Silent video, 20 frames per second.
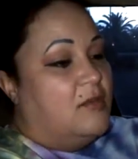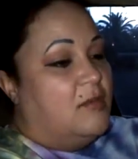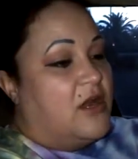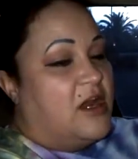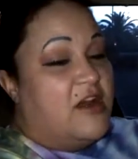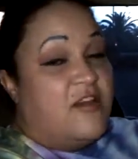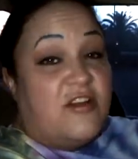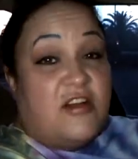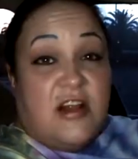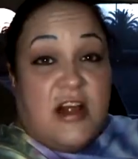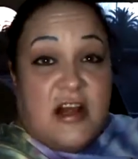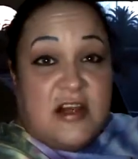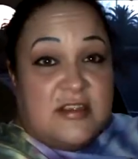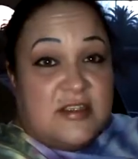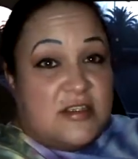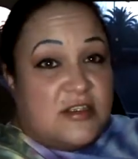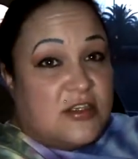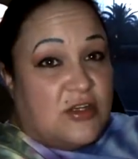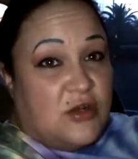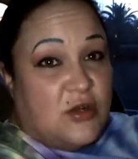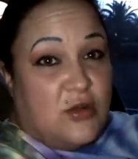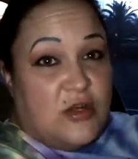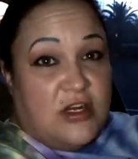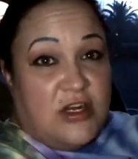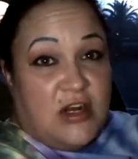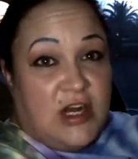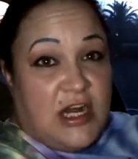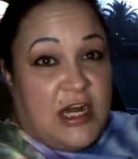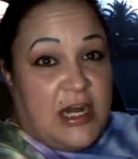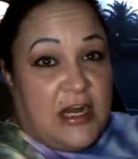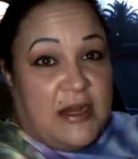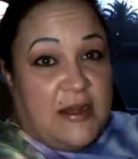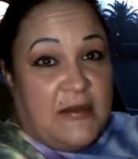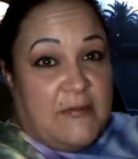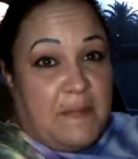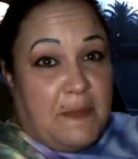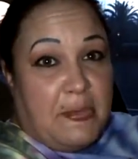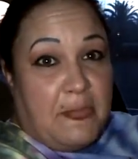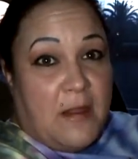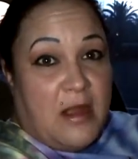My other classes are going
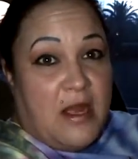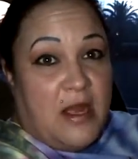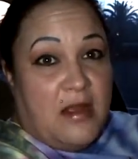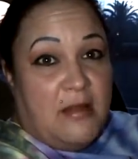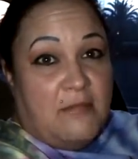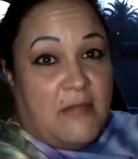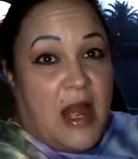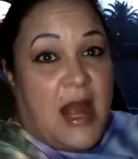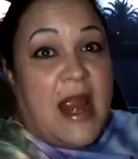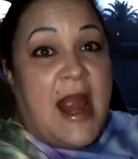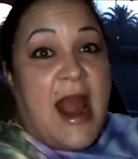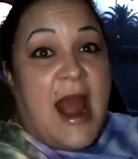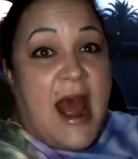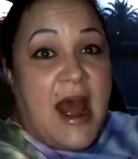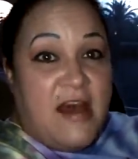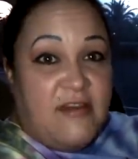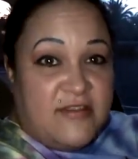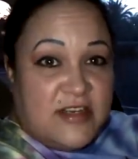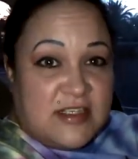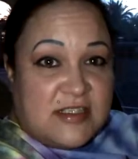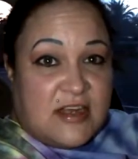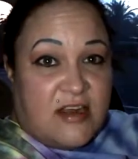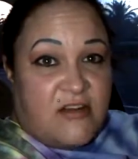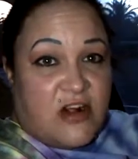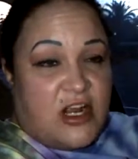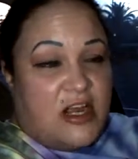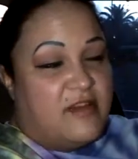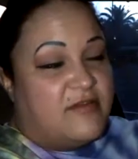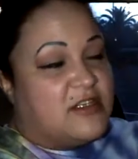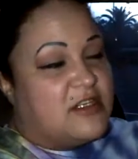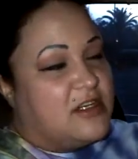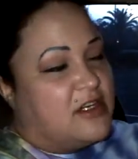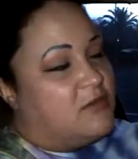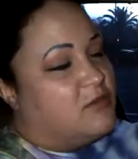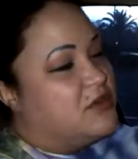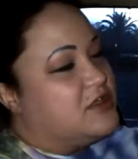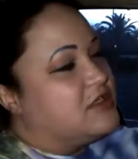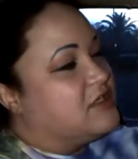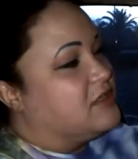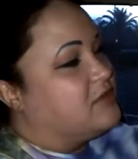great. I have discovered, I have to
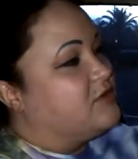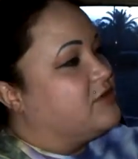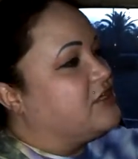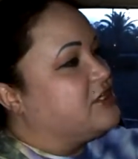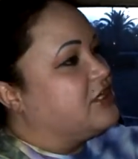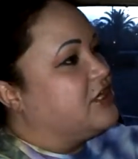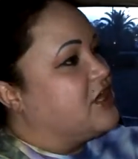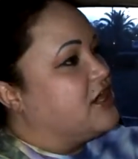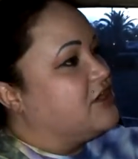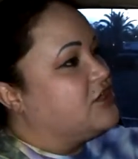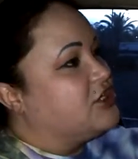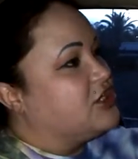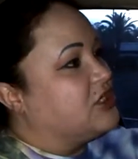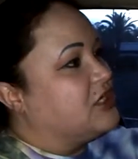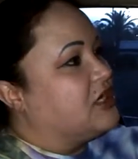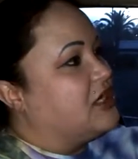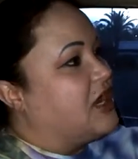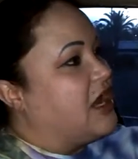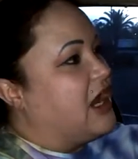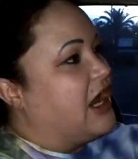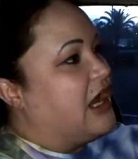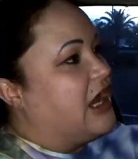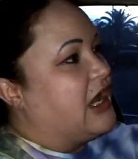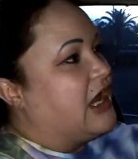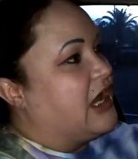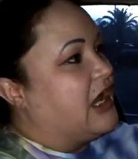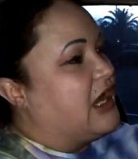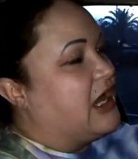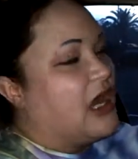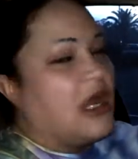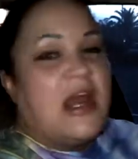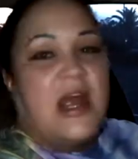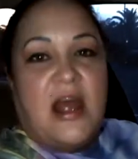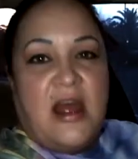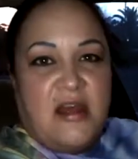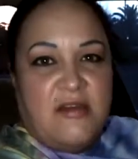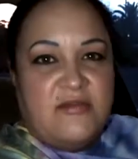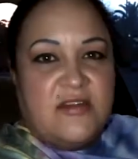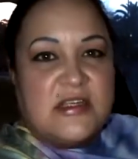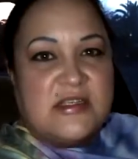take music appreciation, and I
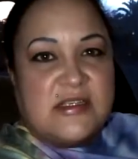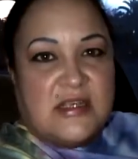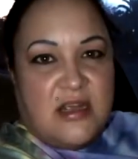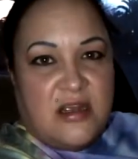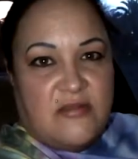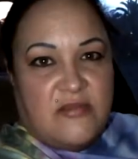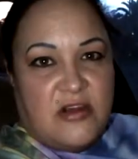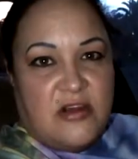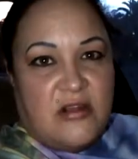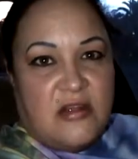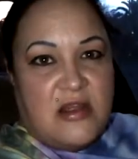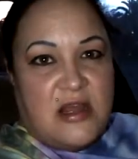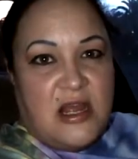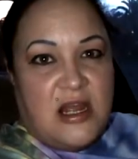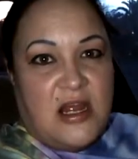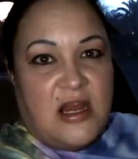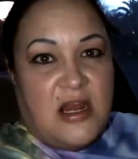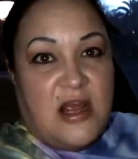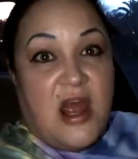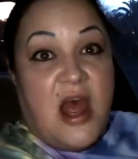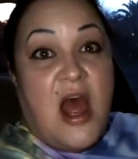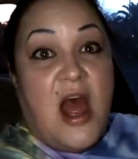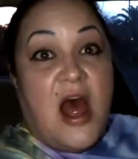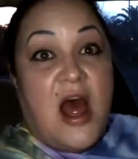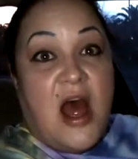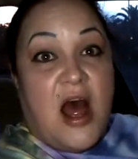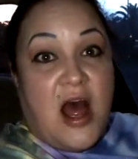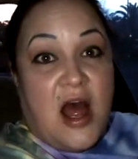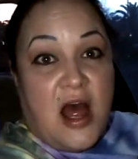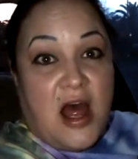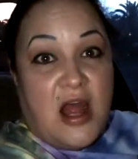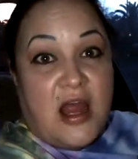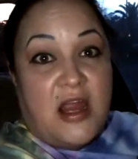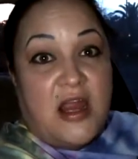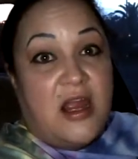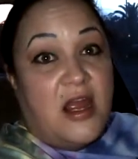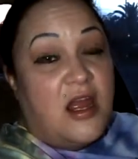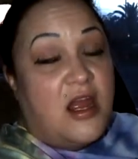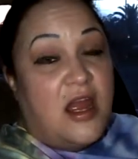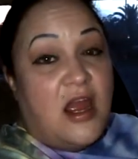have discovered that
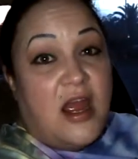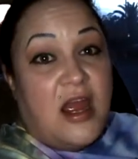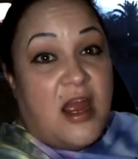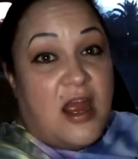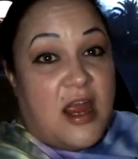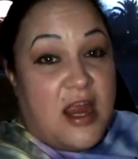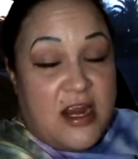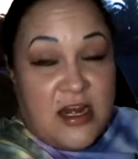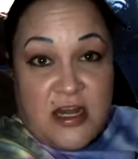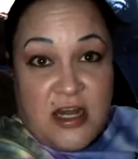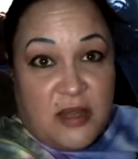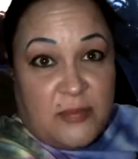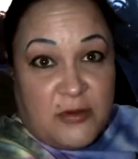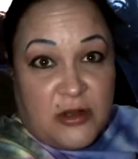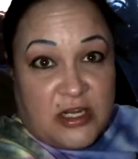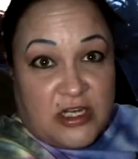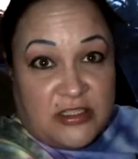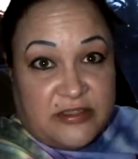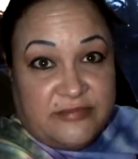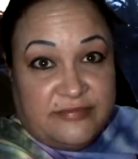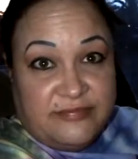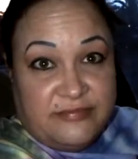I hate opera.